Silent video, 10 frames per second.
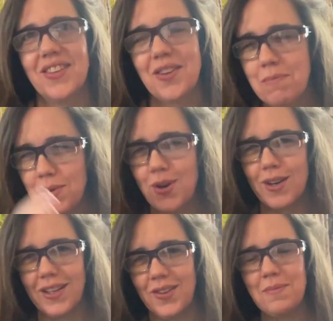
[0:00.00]

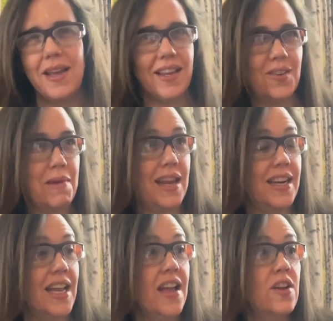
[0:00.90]
community,
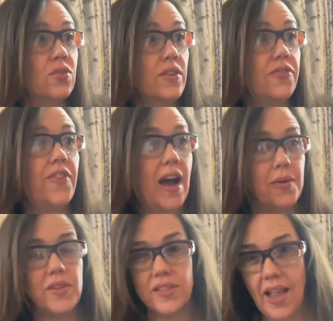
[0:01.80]
humanity sort of
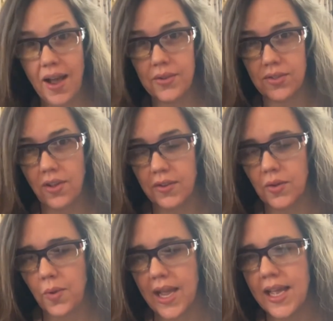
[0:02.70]
found this house along
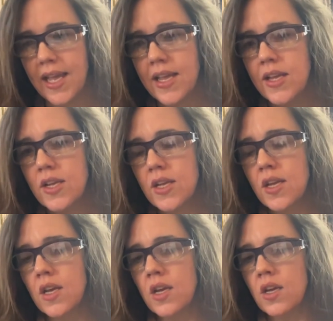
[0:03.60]
the way.
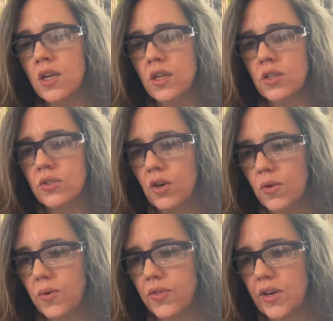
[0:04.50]

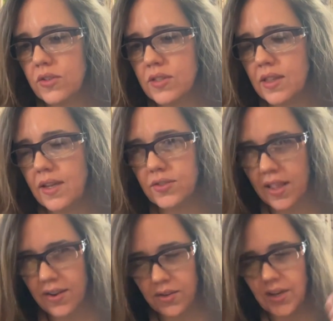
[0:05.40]
So there's
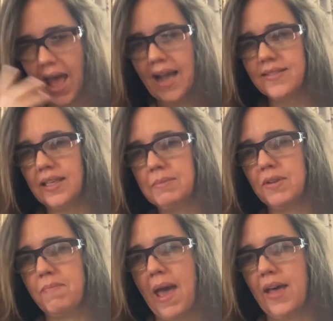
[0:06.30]
axioms
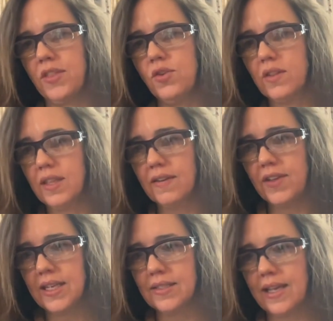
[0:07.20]
of math, and you can think of
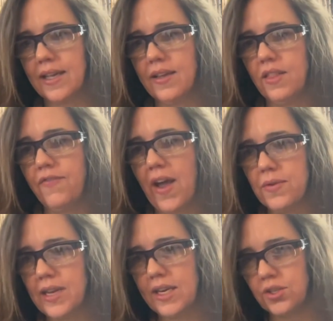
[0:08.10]
it as like the
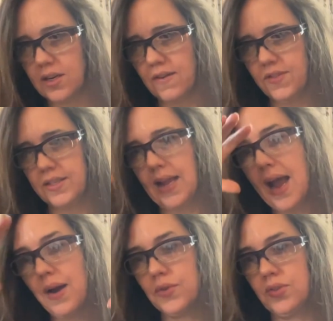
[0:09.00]
foundation of this
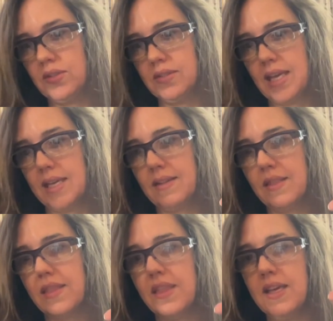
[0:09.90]
house. It's like
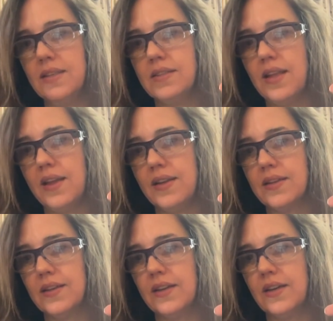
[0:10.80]
the things that
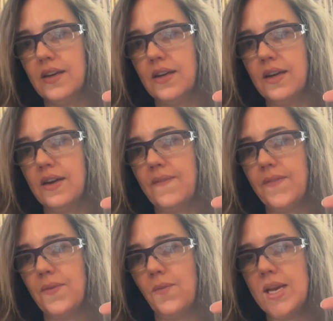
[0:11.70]

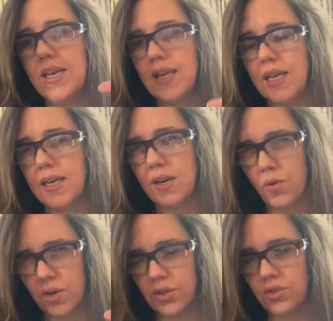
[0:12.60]
we need in
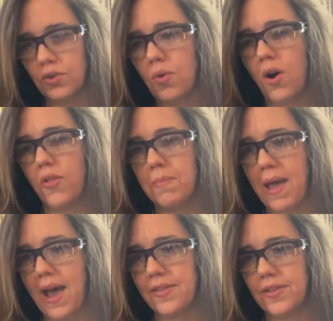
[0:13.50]
order to do all the
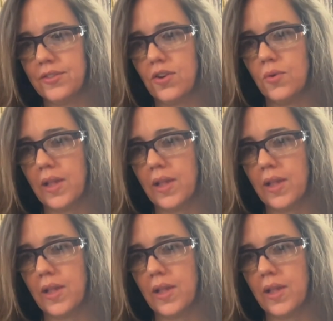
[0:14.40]
math. So